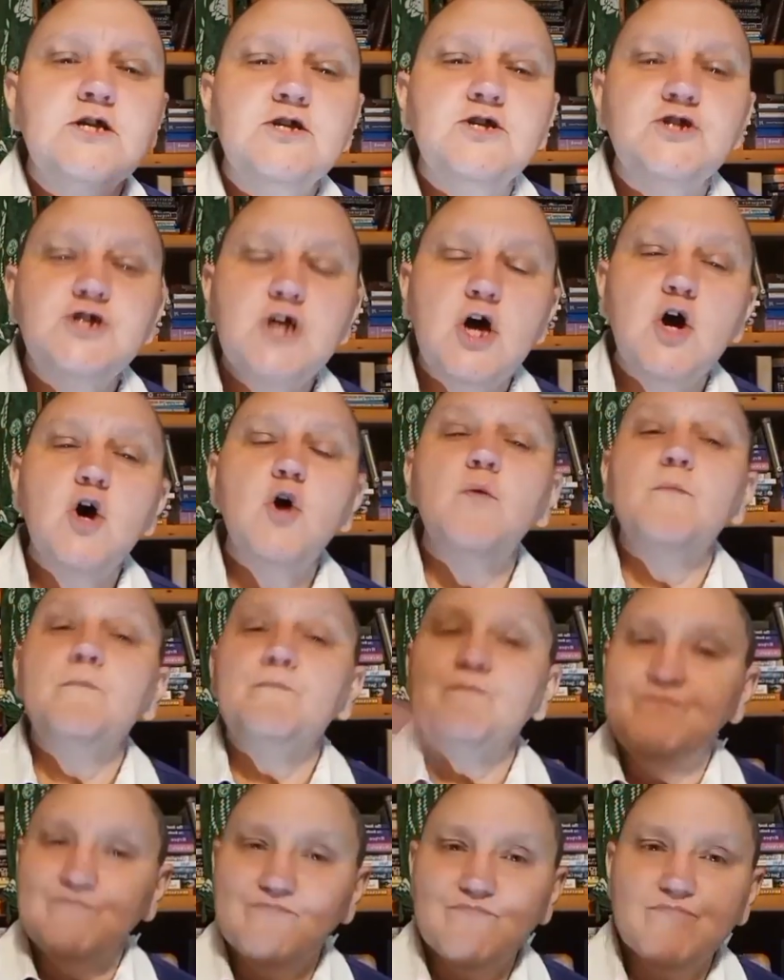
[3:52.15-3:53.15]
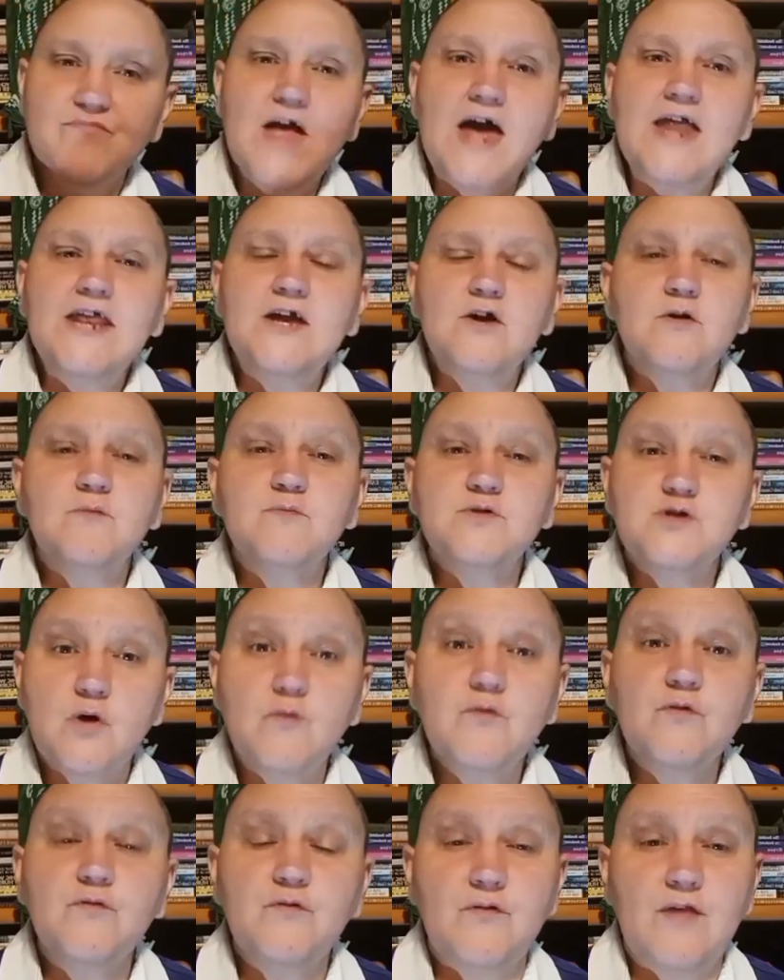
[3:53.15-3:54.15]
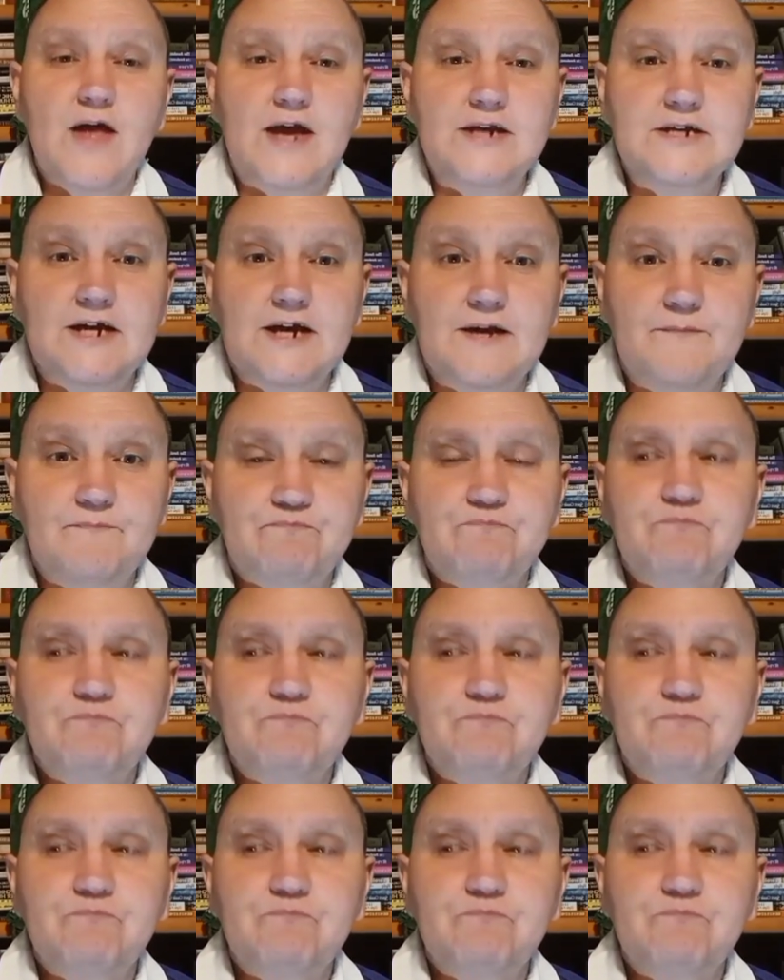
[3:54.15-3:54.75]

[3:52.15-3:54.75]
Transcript: So that hearing was over for that day.